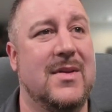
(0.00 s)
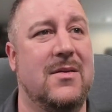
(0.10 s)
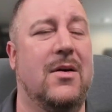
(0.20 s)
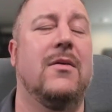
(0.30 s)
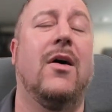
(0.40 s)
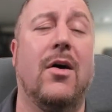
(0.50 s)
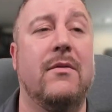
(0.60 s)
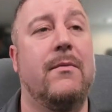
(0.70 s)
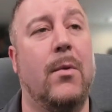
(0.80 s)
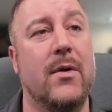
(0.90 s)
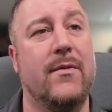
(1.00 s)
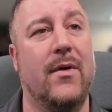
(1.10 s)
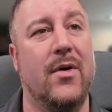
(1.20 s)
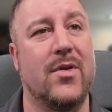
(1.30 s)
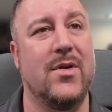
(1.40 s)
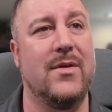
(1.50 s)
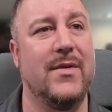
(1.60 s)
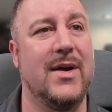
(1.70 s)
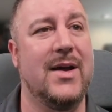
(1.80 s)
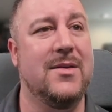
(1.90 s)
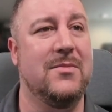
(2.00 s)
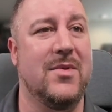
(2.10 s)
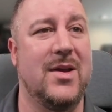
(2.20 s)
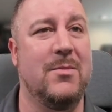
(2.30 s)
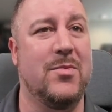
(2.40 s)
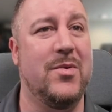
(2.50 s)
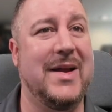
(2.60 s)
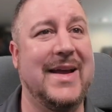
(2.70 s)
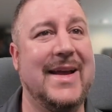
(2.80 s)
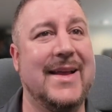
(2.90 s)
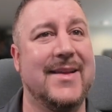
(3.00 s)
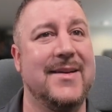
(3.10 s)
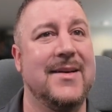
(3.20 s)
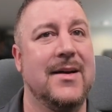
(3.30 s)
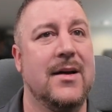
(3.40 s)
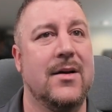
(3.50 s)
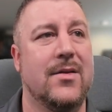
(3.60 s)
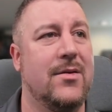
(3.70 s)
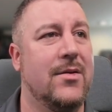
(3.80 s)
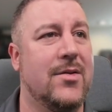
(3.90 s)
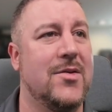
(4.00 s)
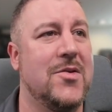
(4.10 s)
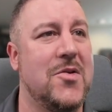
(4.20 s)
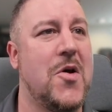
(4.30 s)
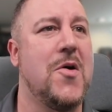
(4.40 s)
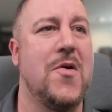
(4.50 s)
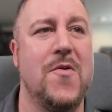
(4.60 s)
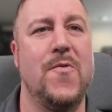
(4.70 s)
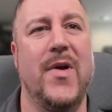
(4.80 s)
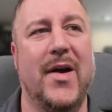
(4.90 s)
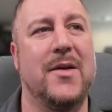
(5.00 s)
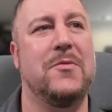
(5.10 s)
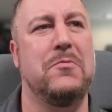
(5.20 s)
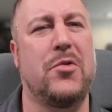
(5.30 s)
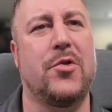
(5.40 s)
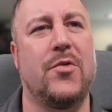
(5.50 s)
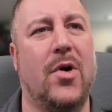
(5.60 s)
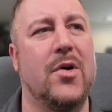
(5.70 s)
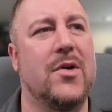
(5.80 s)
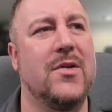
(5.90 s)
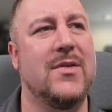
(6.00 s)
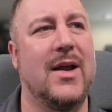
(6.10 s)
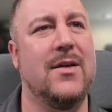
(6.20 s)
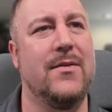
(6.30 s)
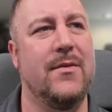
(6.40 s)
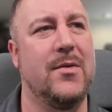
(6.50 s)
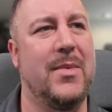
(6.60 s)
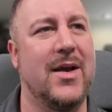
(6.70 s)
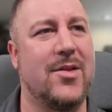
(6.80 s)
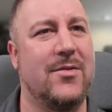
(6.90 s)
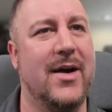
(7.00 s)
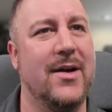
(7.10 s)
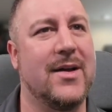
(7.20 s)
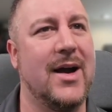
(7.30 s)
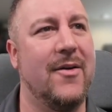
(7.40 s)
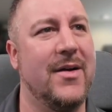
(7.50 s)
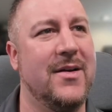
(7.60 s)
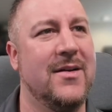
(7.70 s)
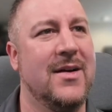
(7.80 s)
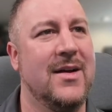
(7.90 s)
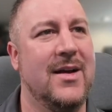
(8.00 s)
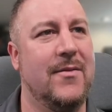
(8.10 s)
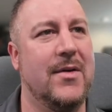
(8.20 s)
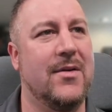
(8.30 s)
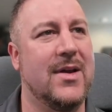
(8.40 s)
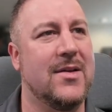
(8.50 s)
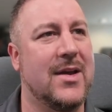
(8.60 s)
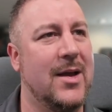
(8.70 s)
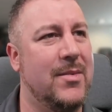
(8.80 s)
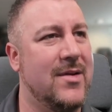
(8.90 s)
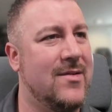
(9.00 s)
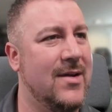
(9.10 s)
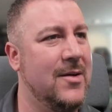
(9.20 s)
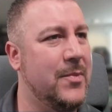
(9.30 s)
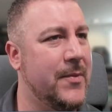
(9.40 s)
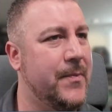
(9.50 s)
Off one force and evade seems pretty easy. So it's a really strong contender for the best Leia carrier if you're looking to keep it cheap.